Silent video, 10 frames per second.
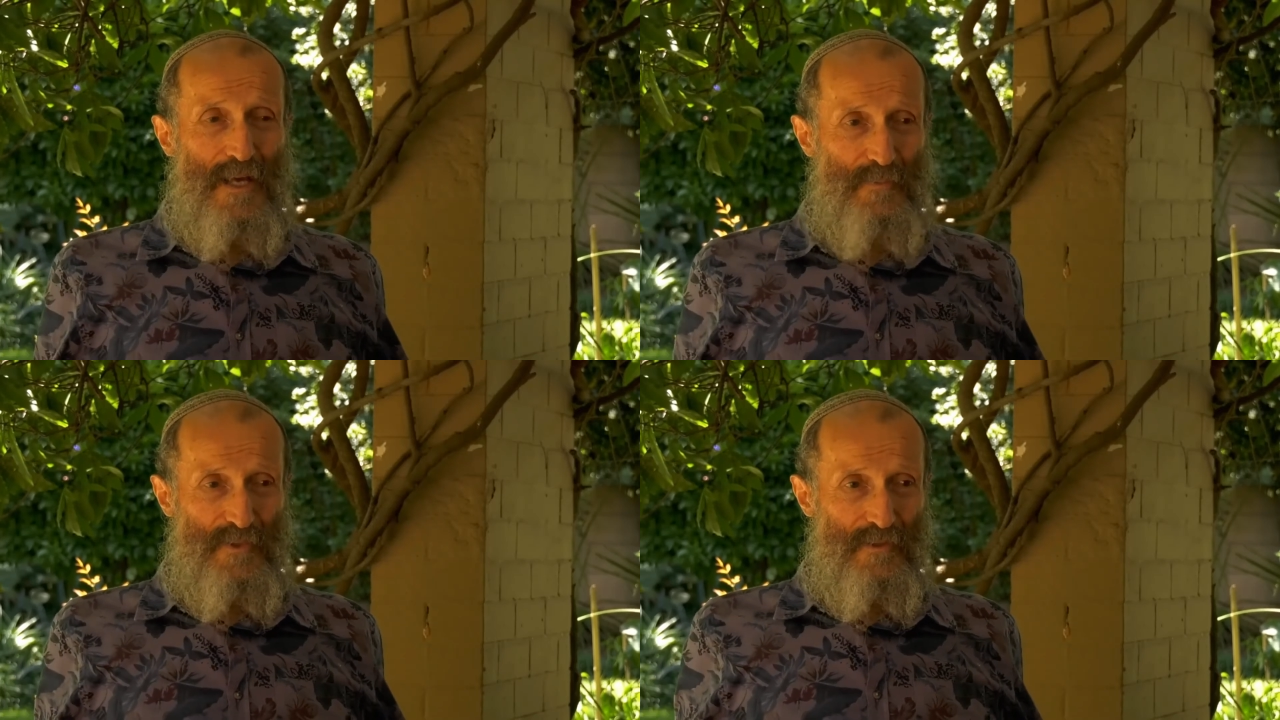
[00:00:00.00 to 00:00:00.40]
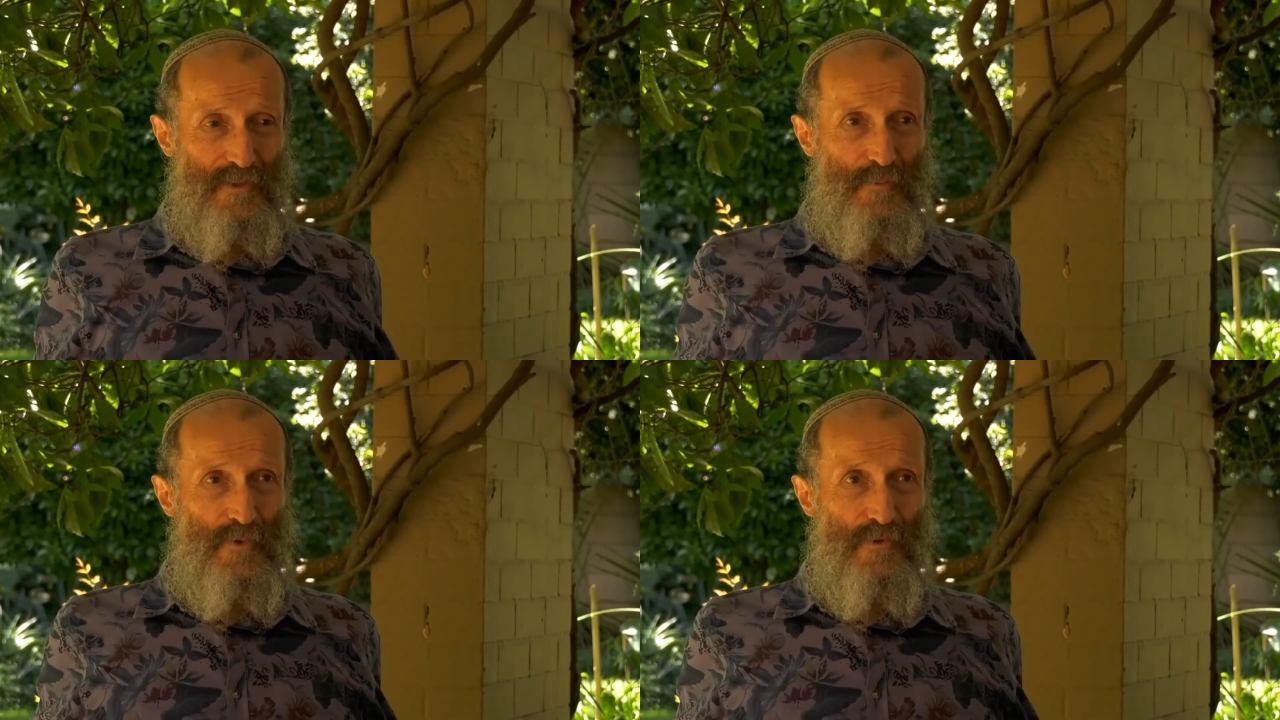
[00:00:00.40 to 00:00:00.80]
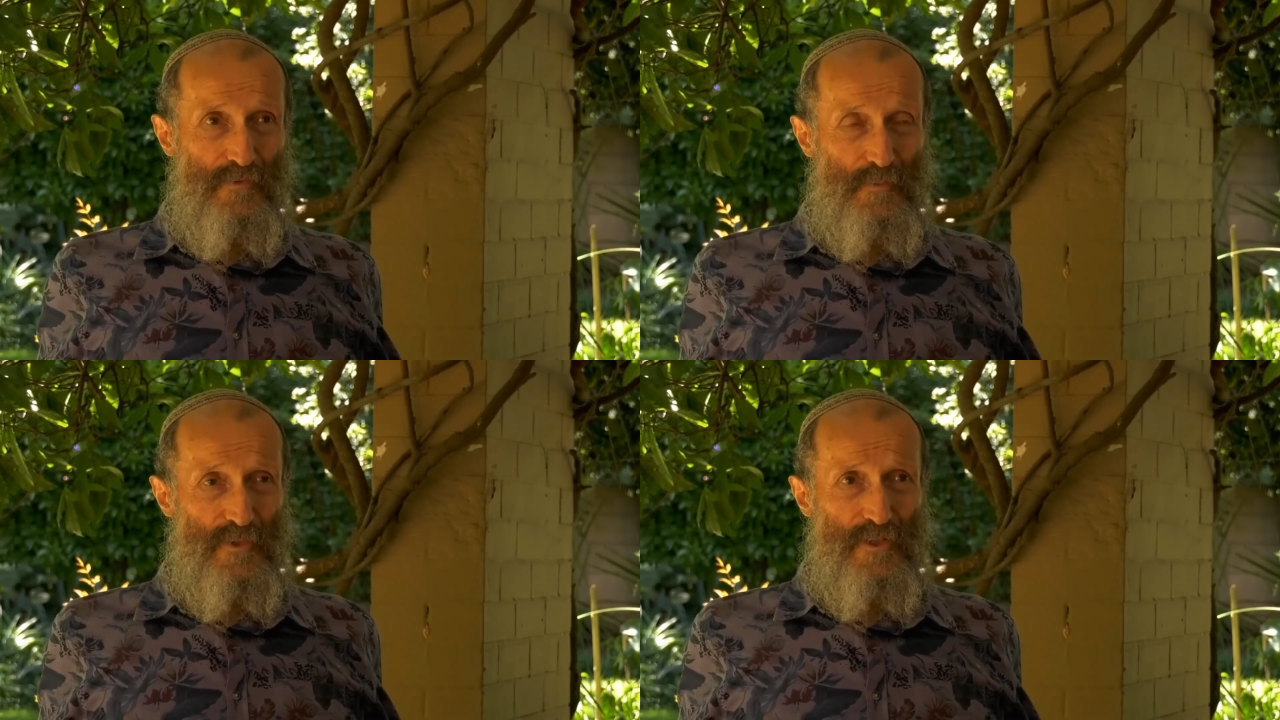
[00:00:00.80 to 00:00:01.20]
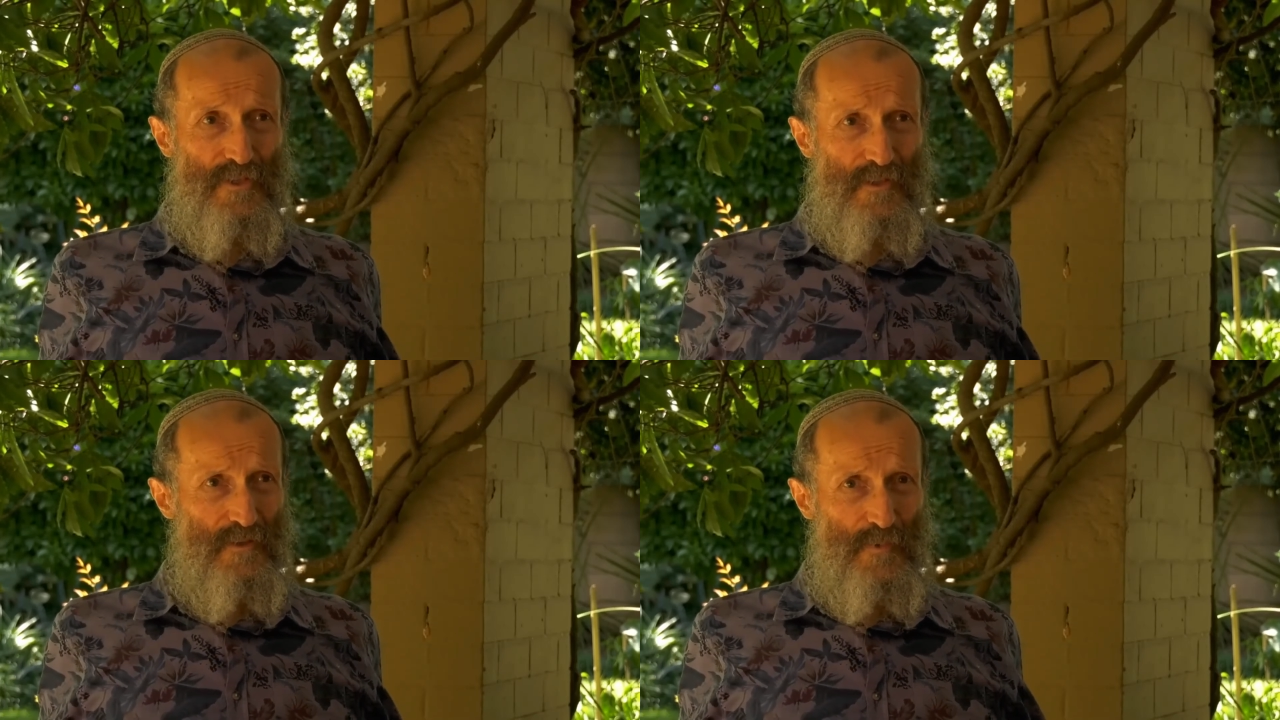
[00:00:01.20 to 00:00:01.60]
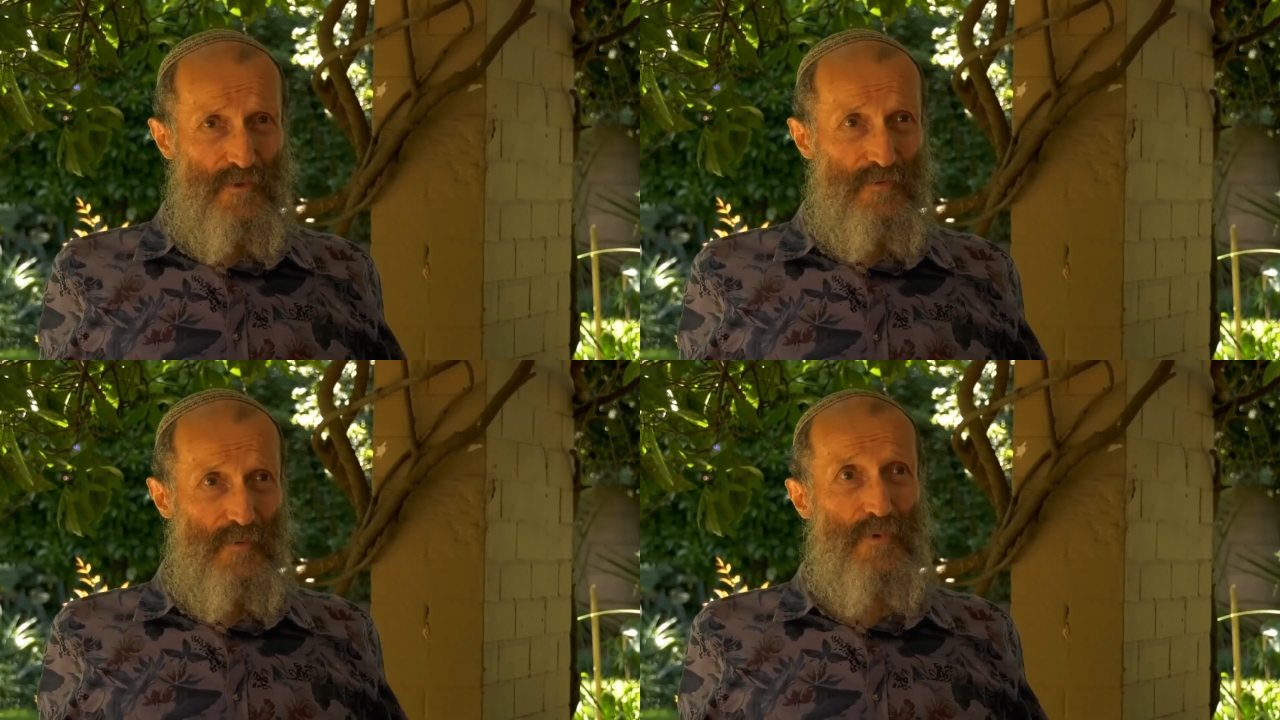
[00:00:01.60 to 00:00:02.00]
absolutely beautiful musician and a
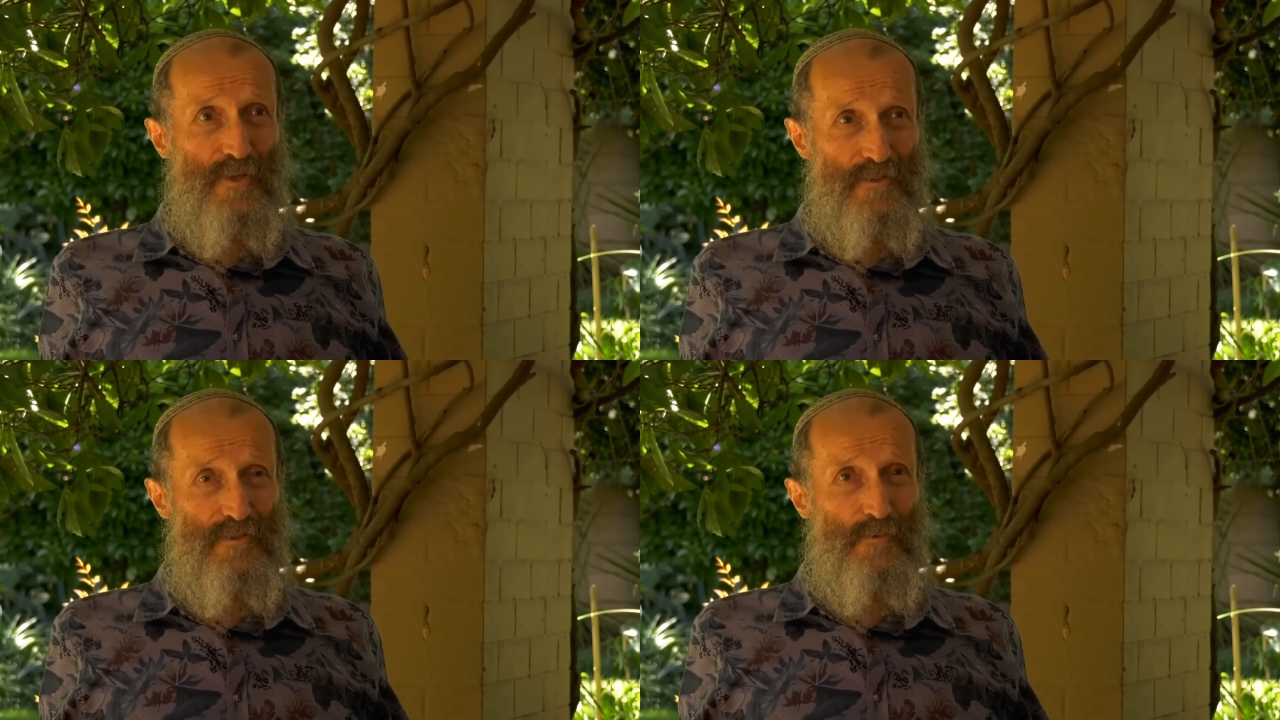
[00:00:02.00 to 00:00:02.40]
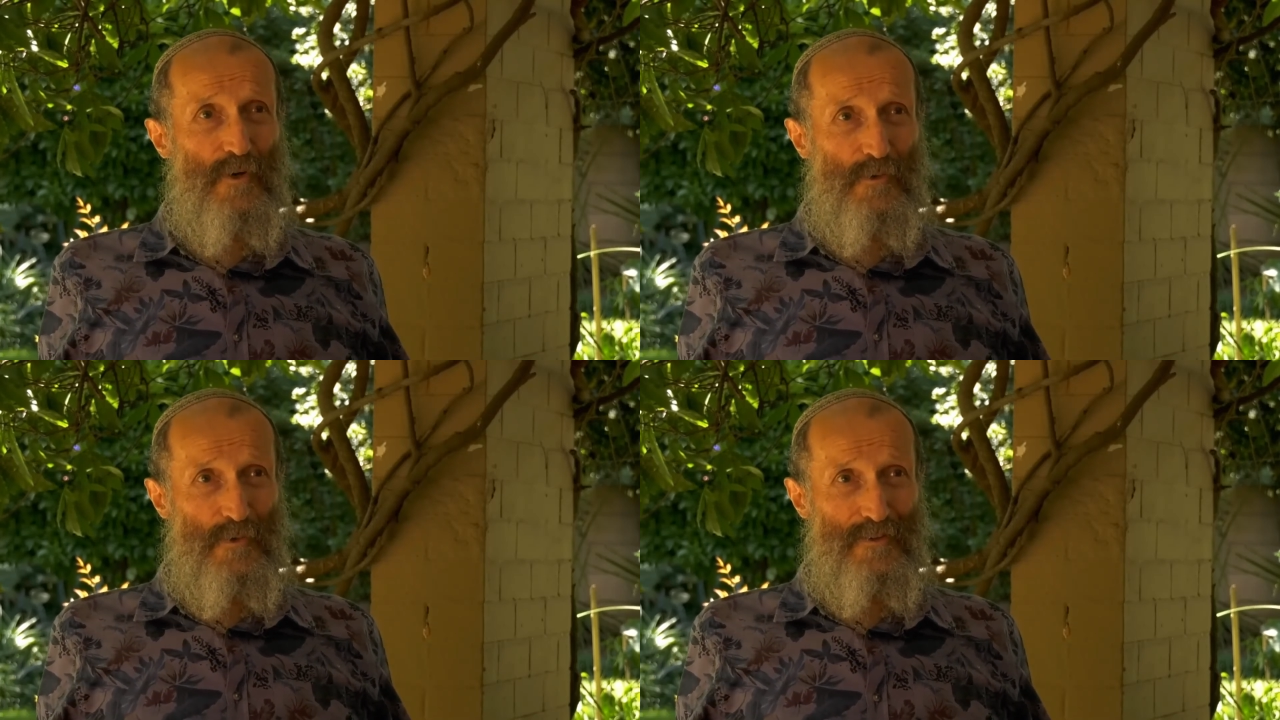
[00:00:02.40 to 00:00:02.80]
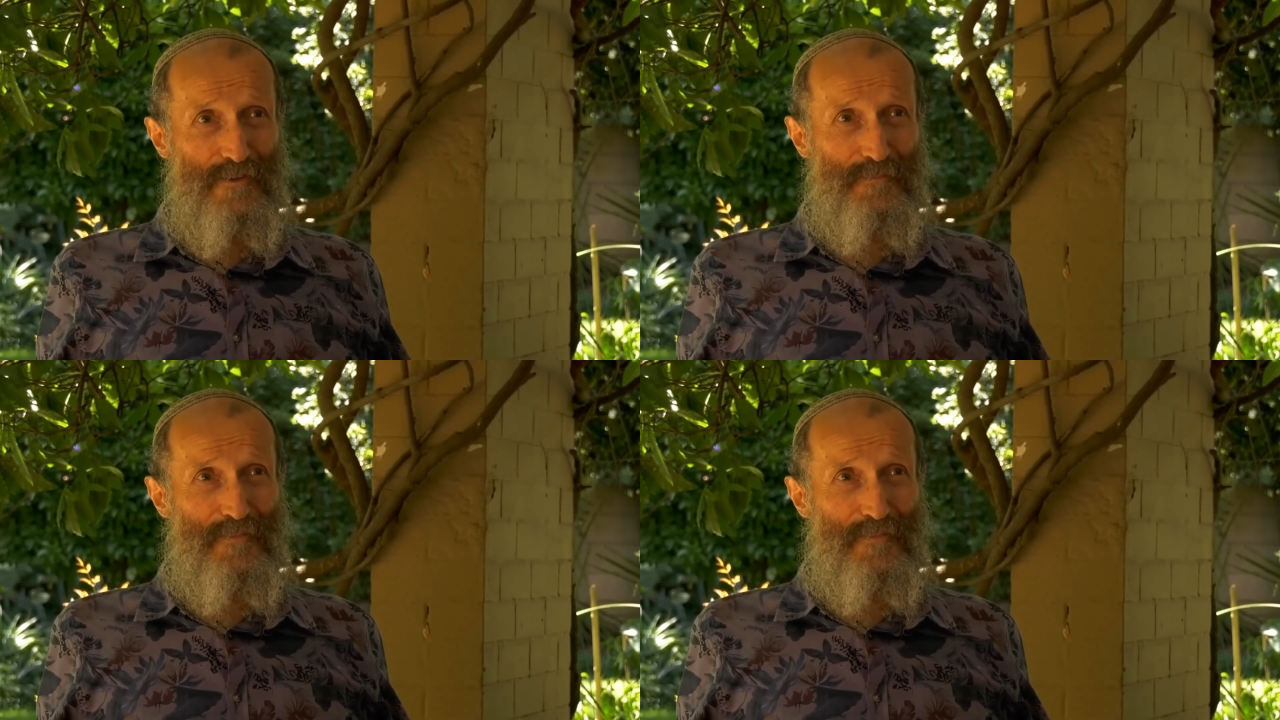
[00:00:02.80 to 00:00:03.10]
beautiful person to work with.